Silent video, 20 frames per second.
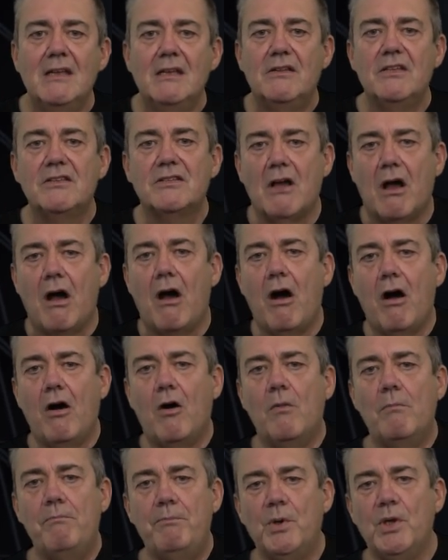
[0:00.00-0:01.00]
There's a
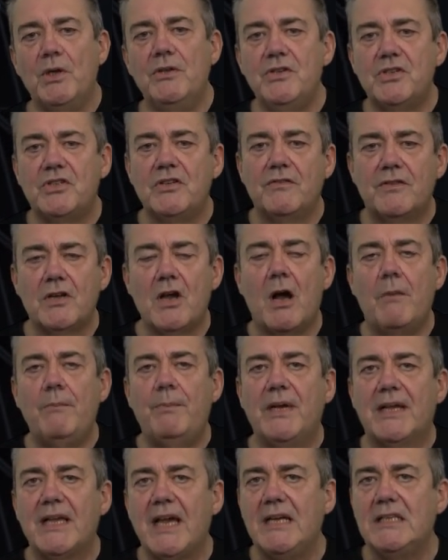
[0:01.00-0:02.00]
whole bunch of
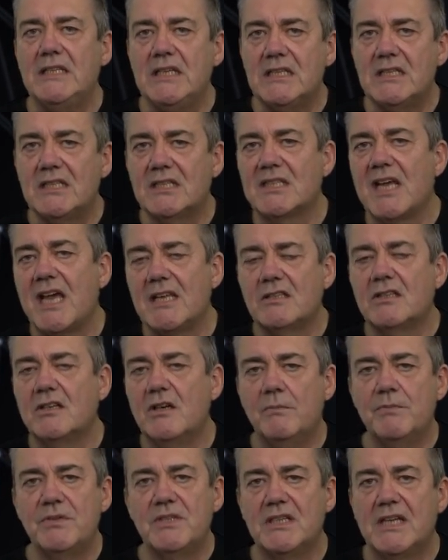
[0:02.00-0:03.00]
complicated
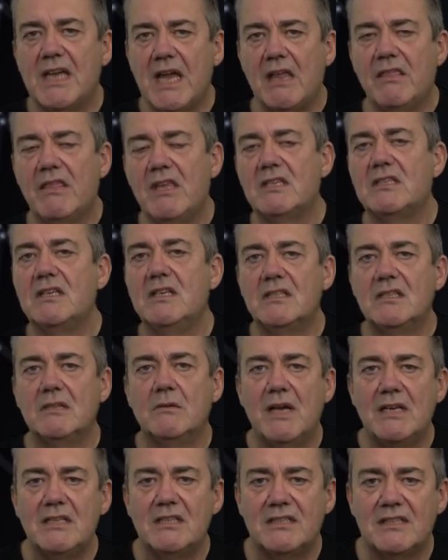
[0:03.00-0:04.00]
setup to get this
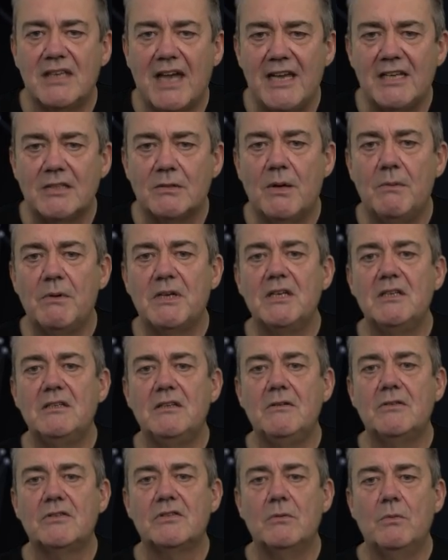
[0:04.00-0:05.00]
into a state where we can
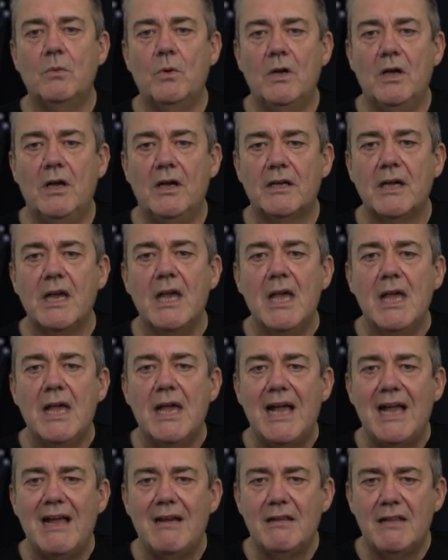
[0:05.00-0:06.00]
do some work.
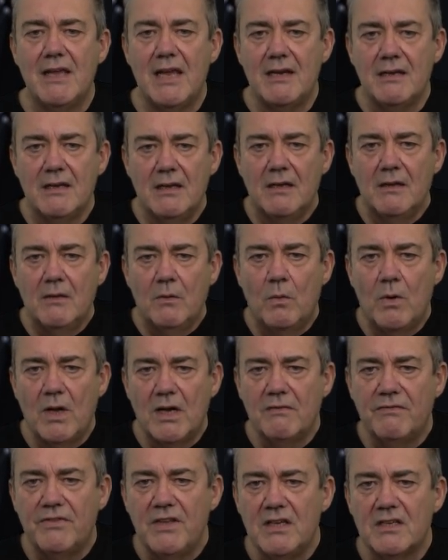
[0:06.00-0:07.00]
And then
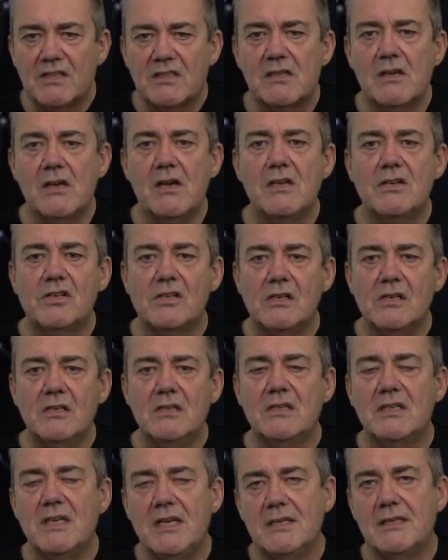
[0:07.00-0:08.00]
one of the
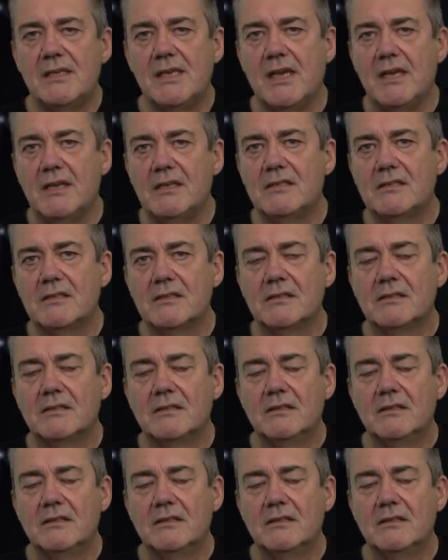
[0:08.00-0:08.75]
assertions is this.